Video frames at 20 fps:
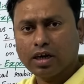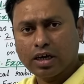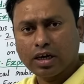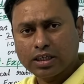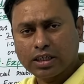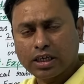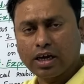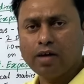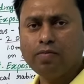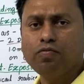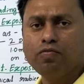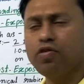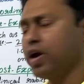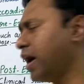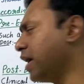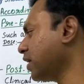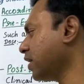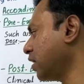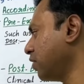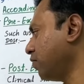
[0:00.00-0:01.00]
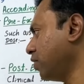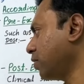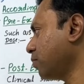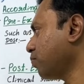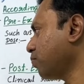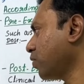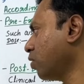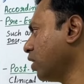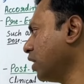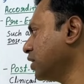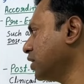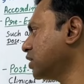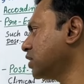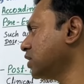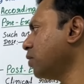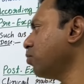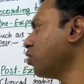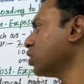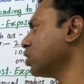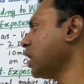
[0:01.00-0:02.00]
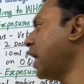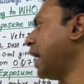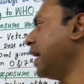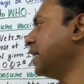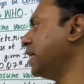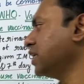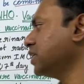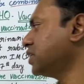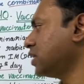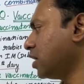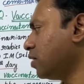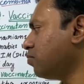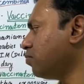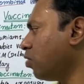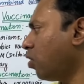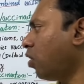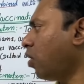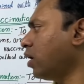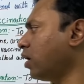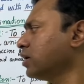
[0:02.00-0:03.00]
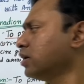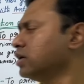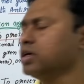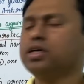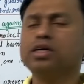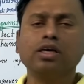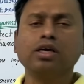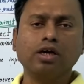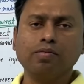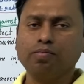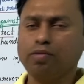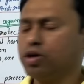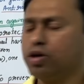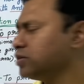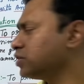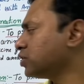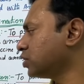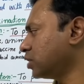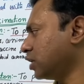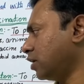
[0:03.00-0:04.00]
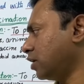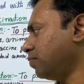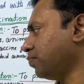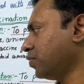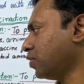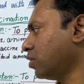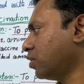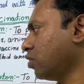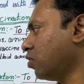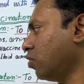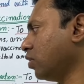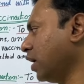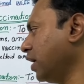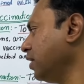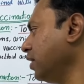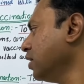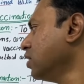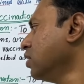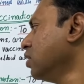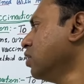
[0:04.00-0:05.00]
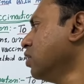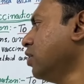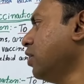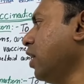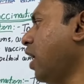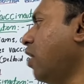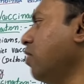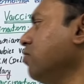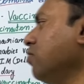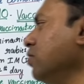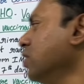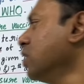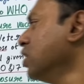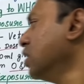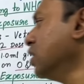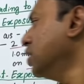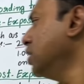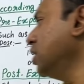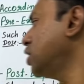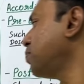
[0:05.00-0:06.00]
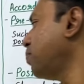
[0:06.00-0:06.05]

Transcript: serum we are giving. Okay, this is about the anti-serum or immune serum. Okay. Now this